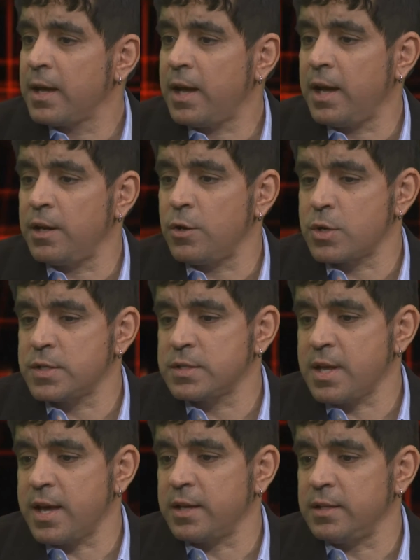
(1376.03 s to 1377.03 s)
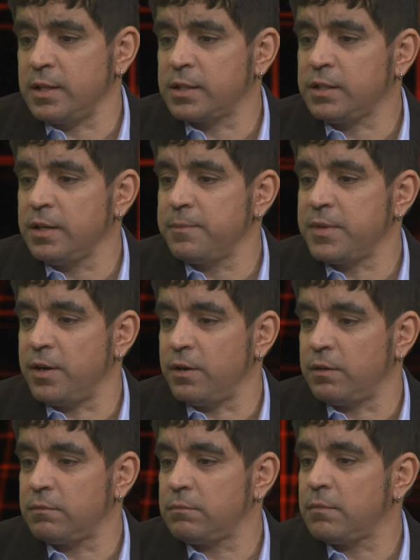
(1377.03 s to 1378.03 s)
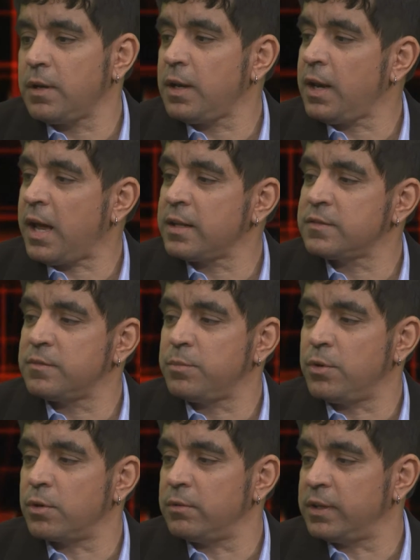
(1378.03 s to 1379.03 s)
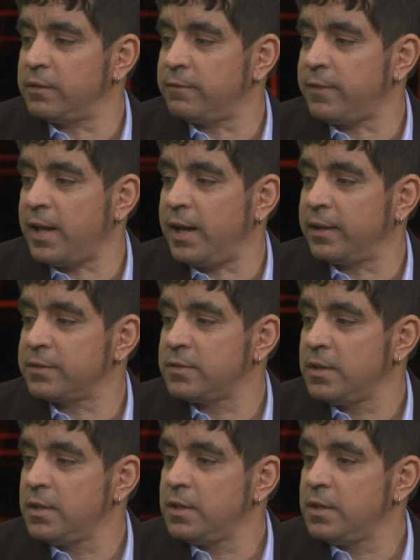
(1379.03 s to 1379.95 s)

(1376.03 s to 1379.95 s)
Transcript: I noticed that in the clip there are lots of Puerto Rican flags.